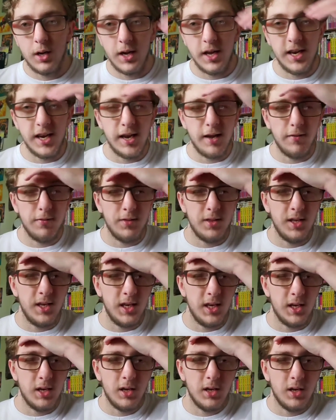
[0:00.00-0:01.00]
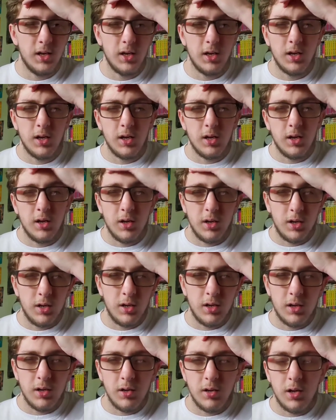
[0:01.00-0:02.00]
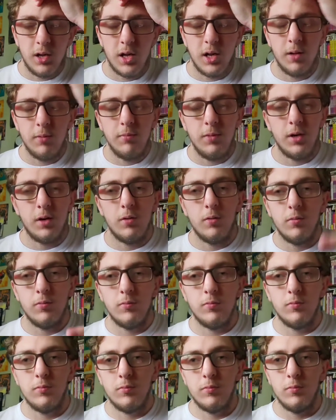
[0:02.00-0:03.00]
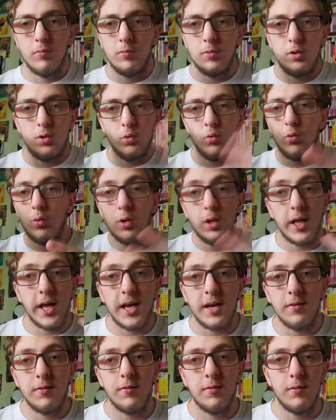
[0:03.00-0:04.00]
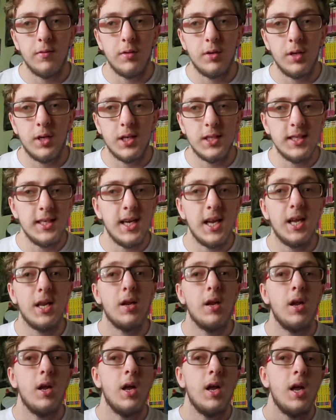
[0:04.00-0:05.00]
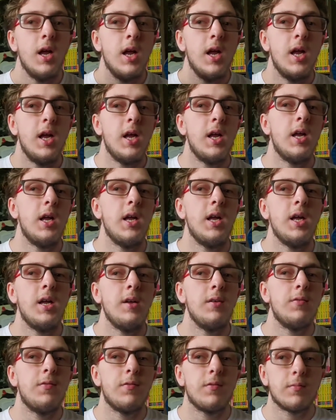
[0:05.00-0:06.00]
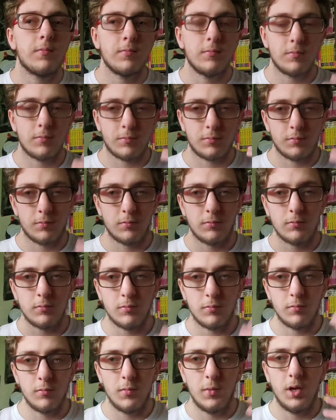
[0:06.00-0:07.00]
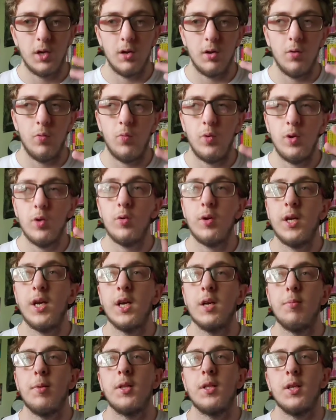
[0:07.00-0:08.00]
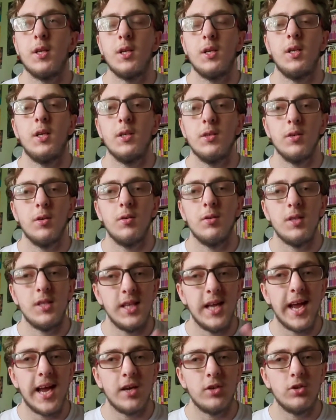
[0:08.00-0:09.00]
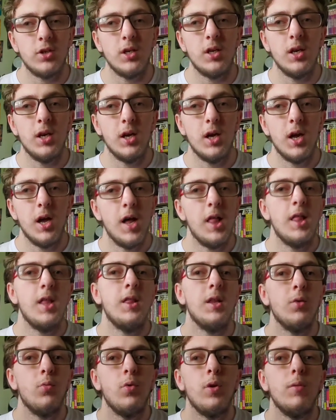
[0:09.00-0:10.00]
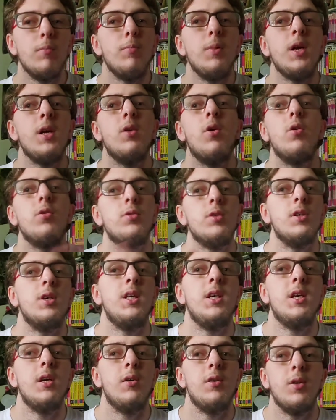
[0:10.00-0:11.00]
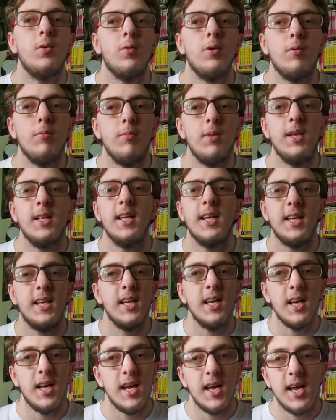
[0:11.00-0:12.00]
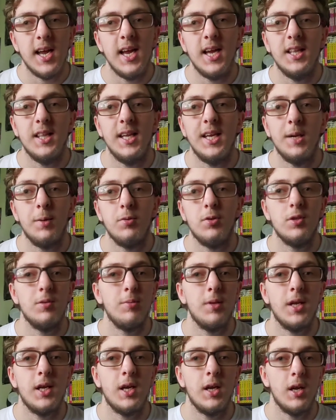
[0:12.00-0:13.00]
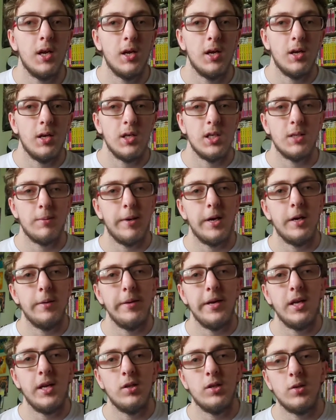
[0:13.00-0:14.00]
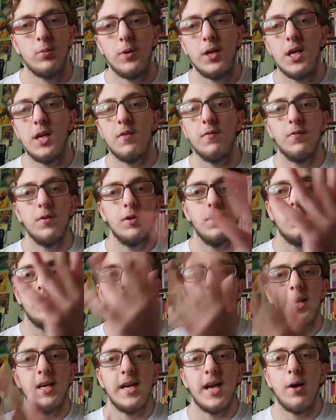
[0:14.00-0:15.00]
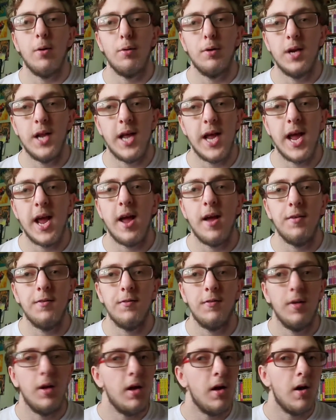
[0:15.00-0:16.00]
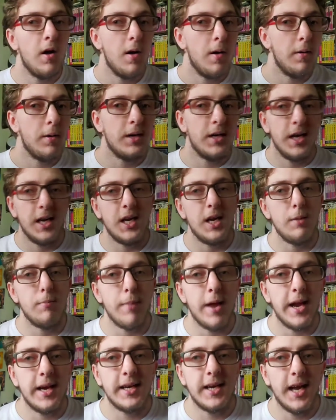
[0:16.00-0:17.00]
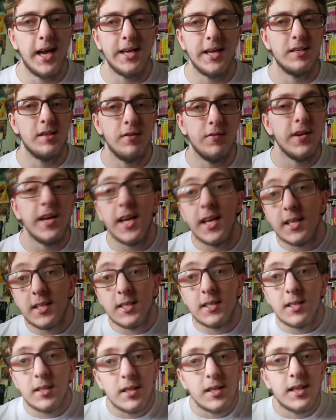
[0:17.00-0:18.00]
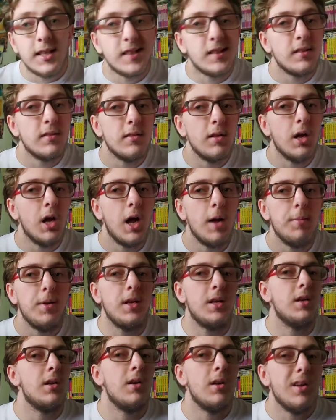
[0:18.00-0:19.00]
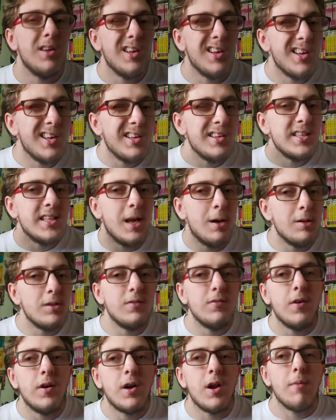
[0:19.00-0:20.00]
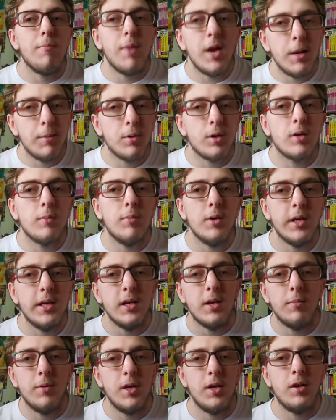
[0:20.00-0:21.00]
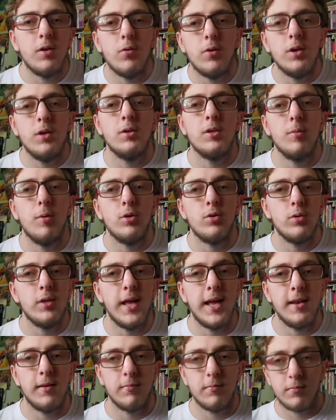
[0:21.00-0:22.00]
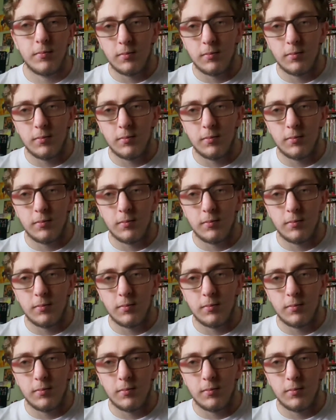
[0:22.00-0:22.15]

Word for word: and have the, uh, you know, dual life. Because again, if we only cared about the heroes and the action, then there wouldn't be an alter ego. There wouldn't be like anything. It would just be like Spider Man swinging for an hour and a half, kicking bad guys in the face. I mean, sounds fun on paper, but I mean, you can only do so much with that.